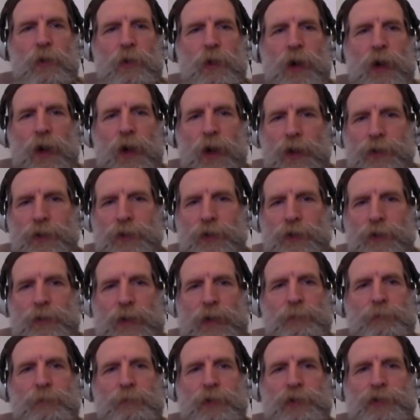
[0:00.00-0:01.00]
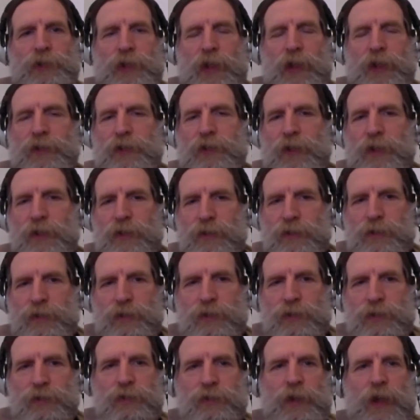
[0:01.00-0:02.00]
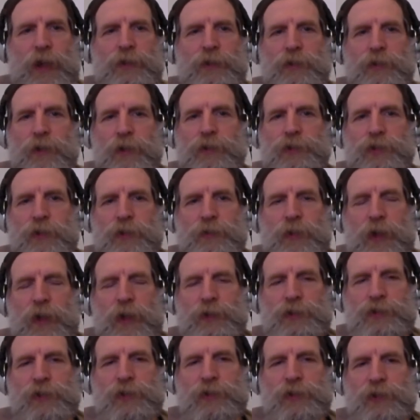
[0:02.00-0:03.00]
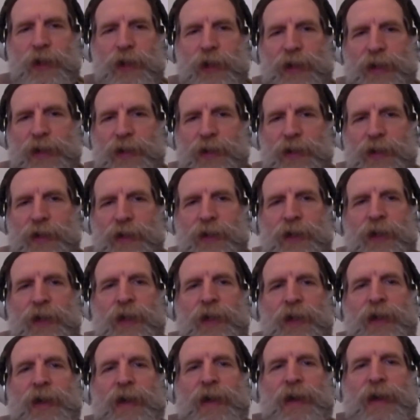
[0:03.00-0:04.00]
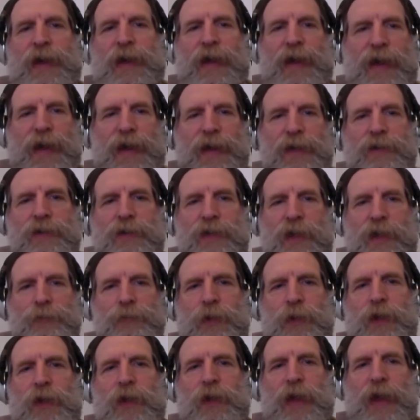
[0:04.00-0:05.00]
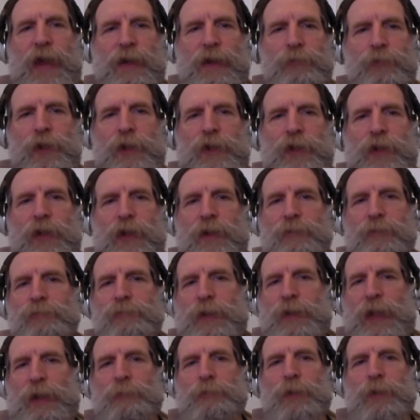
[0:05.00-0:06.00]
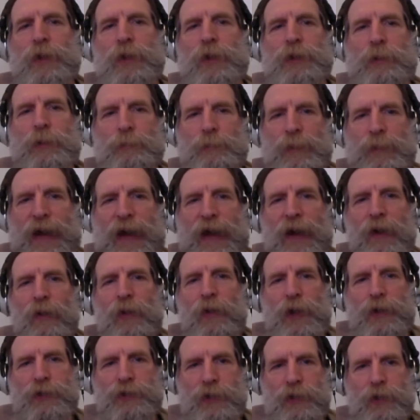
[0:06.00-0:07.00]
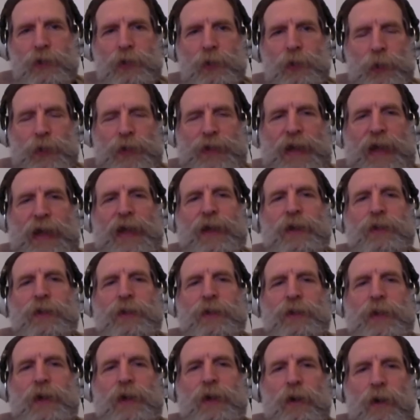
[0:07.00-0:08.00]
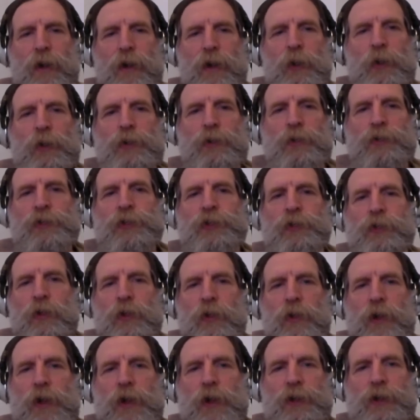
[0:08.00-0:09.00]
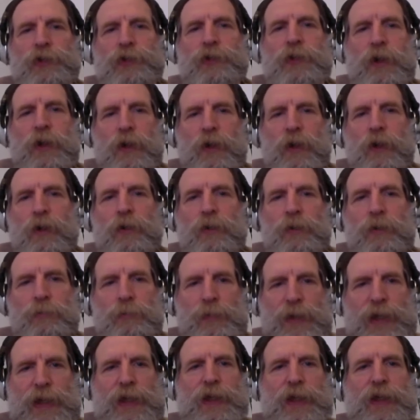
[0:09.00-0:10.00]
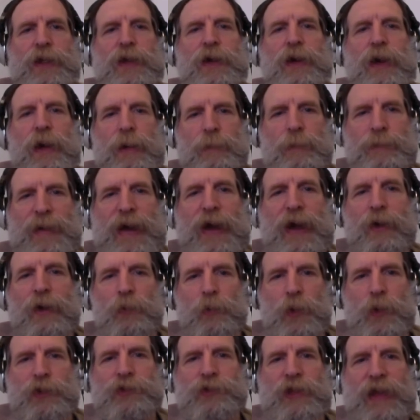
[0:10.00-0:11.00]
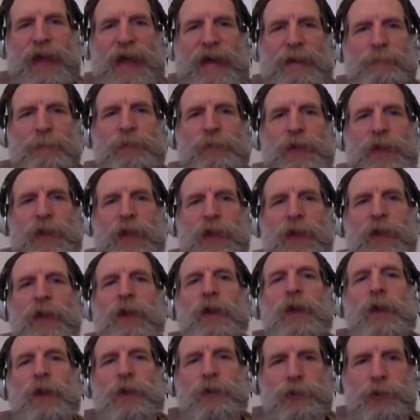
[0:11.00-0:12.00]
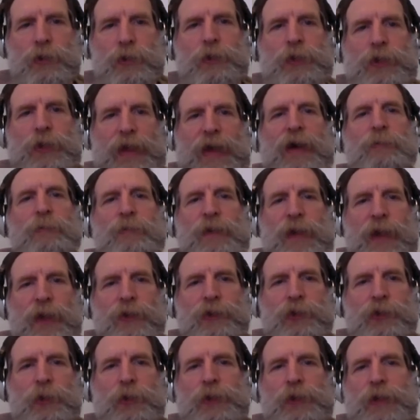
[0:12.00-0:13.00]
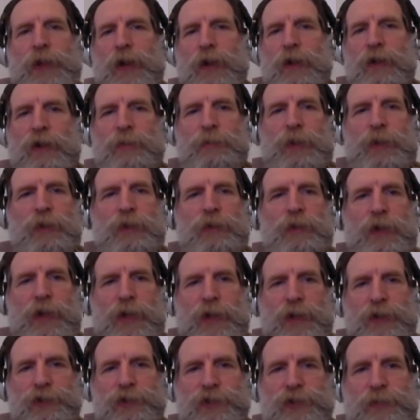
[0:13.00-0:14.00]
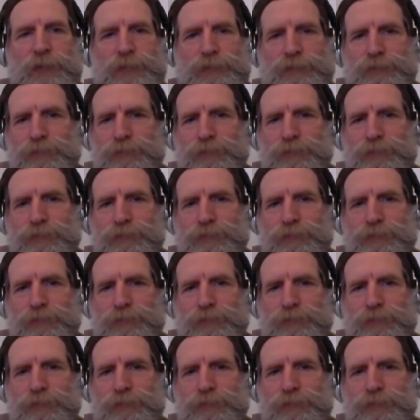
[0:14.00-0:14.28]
or underrepresented sectors of our society, and giving everyday people the power to create their own stories, their own media about what's happening to them and to their communities.